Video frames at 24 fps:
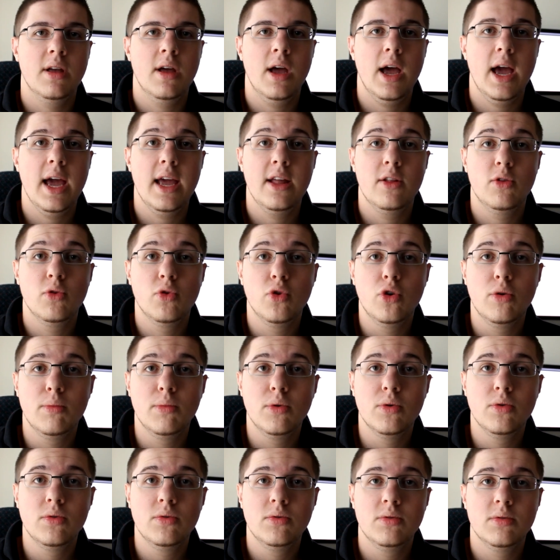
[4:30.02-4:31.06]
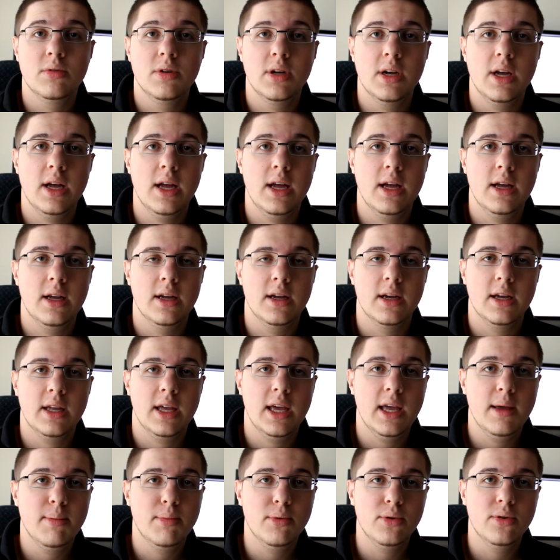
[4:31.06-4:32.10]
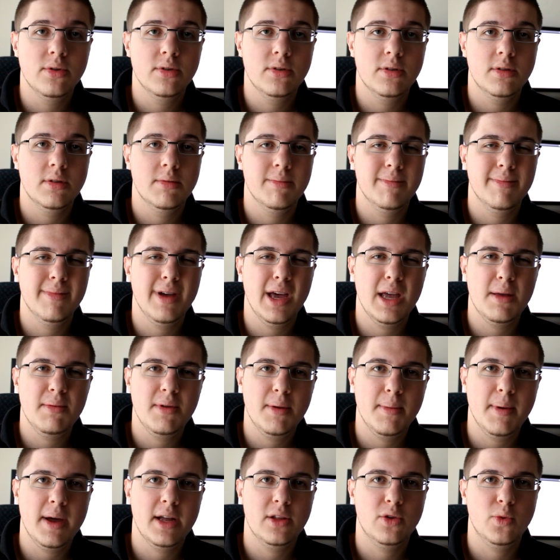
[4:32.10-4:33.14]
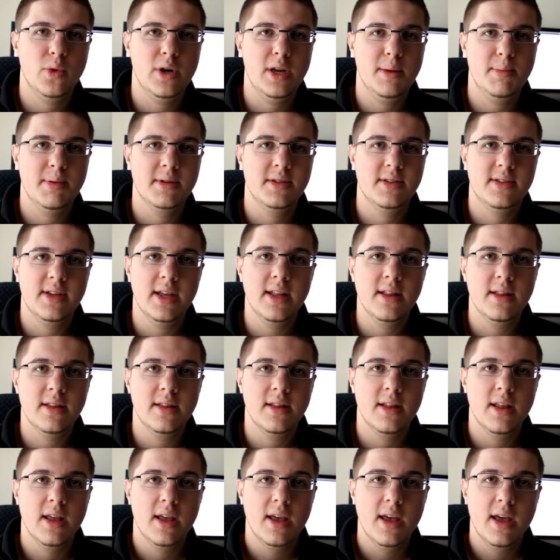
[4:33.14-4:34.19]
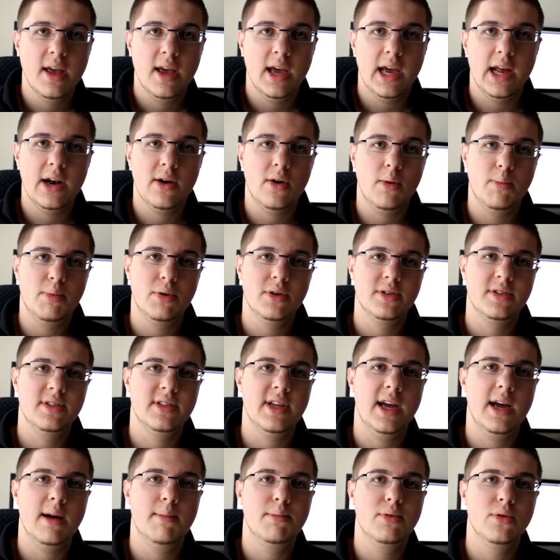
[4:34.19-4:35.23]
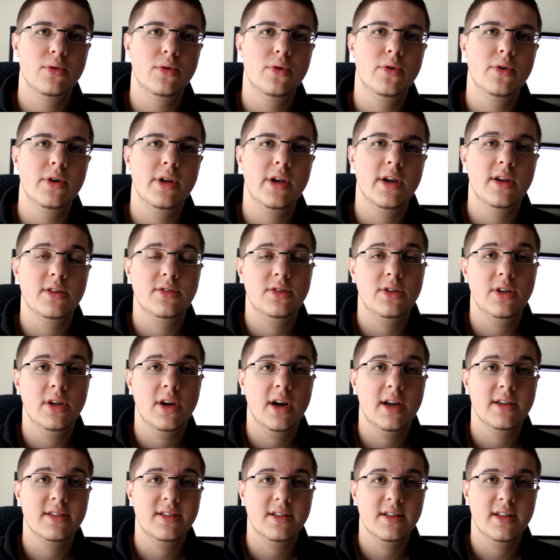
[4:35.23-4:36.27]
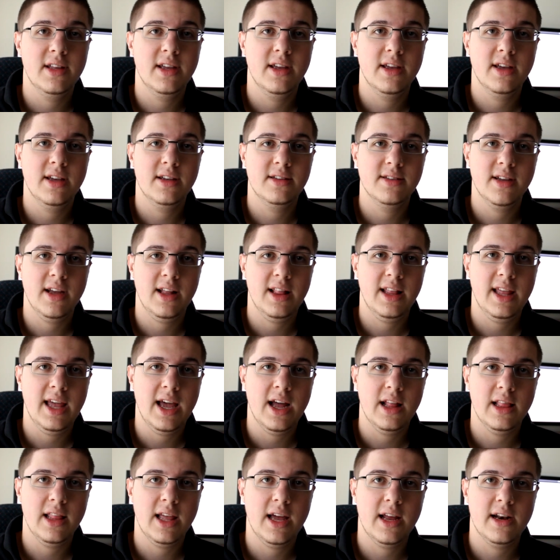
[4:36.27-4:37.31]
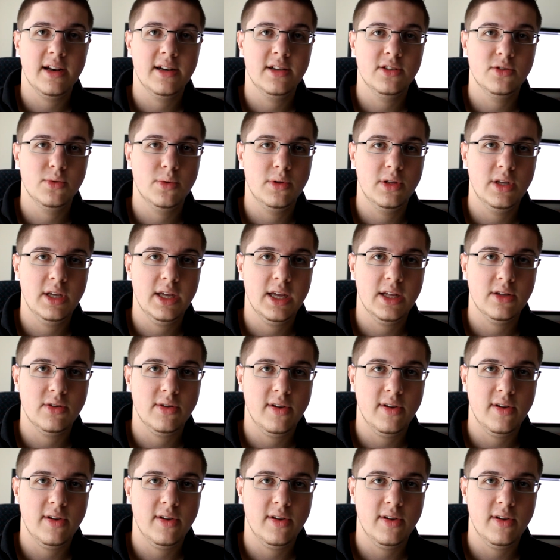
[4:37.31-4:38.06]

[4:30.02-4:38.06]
a normal keyboard, maybe about 20%, and I'll put a sample audio so you guys can hear exactly how loud it is when you get